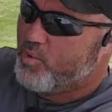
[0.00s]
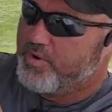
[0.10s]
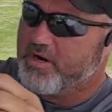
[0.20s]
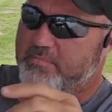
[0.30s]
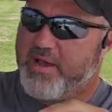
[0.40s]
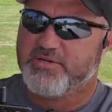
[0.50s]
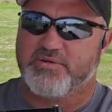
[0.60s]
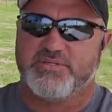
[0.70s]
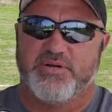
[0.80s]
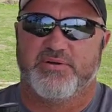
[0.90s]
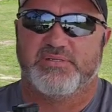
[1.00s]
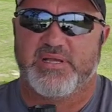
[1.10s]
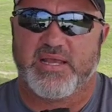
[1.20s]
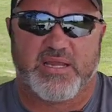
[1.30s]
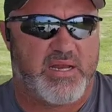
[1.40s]
We're gonna measure this here in a
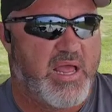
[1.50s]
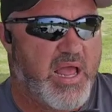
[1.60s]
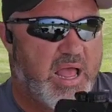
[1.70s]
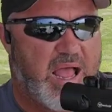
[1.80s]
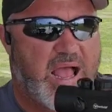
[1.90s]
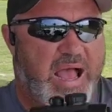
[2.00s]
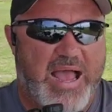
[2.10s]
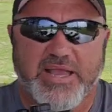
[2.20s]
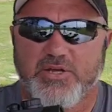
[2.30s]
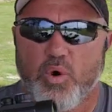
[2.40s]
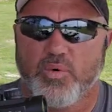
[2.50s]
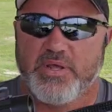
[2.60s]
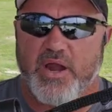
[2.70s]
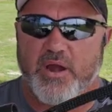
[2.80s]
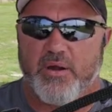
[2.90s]
second. I don't
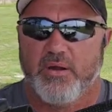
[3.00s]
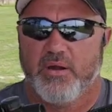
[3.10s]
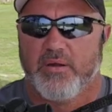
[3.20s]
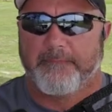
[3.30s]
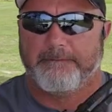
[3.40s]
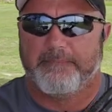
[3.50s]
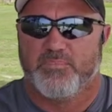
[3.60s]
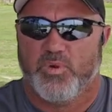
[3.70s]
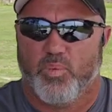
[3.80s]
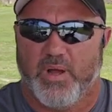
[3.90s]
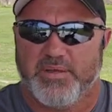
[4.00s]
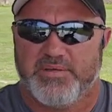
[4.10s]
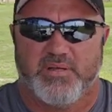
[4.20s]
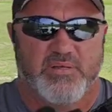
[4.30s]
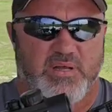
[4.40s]
care
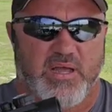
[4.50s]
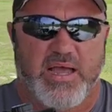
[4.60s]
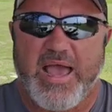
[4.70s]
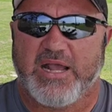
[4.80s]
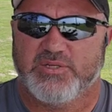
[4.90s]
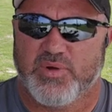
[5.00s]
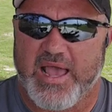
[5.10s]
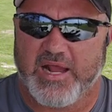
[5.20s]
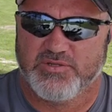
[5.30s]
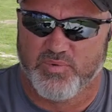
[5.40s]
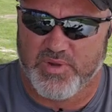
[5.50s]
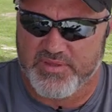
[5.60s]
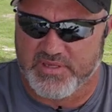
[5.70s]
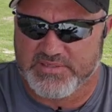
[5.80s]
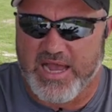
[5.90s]
what axle to axle
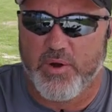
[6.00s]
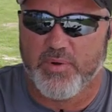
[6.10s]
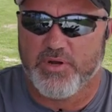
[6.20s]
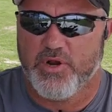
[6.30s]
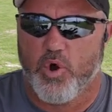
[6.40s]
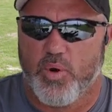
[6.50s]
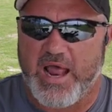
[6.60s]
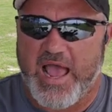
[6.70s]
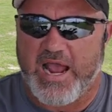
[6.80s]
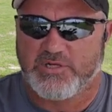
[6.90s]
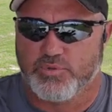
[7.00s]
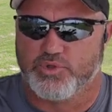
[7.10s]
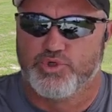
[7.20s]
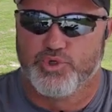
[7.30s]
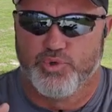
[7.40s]
width is. I wanna know what
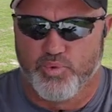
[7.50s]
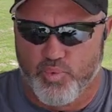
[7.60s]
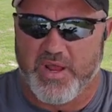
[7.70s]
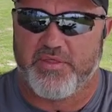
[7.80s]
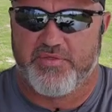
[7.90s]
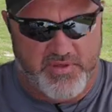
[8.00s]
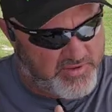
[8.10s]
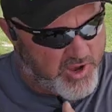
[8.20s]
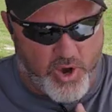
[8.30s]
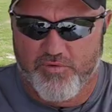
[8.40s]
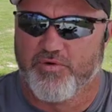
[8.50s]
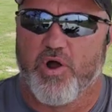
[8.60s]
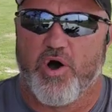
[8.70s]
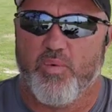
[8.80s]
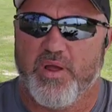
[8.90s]
actual true width, the
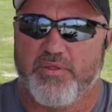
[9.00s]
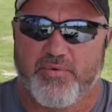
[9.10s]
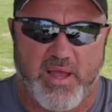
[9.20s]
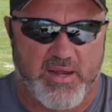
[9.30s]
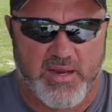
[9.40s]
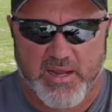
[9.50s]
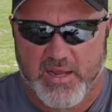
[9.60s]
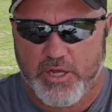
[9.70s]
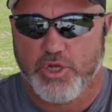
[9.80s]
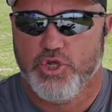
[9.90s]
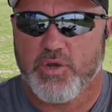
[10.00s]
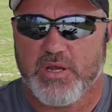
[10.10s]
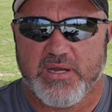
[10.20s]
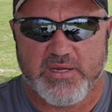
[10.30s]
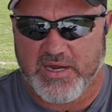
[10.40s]
overall width, right? You
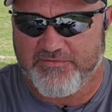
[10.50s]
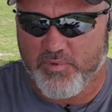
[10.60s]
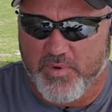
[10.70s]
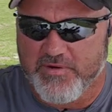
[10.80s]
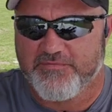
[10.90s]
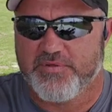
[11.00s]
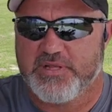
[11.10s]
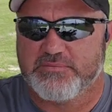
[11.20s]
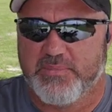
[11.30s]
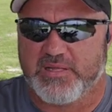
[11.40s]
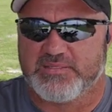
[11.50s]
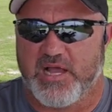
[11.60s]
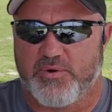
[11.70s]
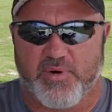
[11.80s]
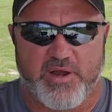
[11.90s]
can, if it wasn't for this
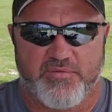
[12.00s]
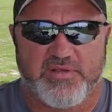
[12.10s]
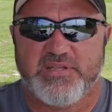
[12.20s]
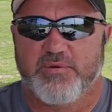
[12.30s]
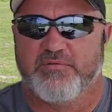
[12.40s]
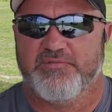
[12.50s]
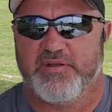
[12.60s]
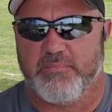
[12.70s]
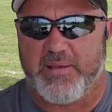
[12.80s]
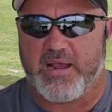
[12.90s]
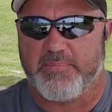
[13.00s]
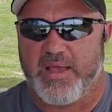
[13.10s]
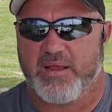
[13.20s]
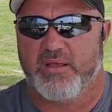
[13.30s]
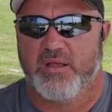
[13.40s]
buttstock right here, this thing would fit in a
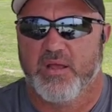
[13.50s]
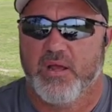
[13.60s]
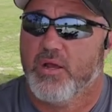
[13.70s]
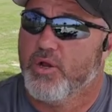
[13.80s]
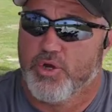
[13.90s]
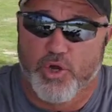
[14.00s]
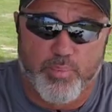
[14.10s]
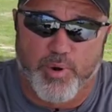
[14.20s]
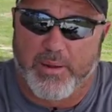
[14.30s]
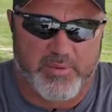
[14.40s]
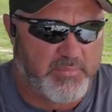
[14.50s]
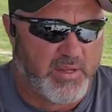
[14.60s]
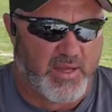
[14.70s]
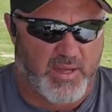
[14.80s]
backpack, no problem.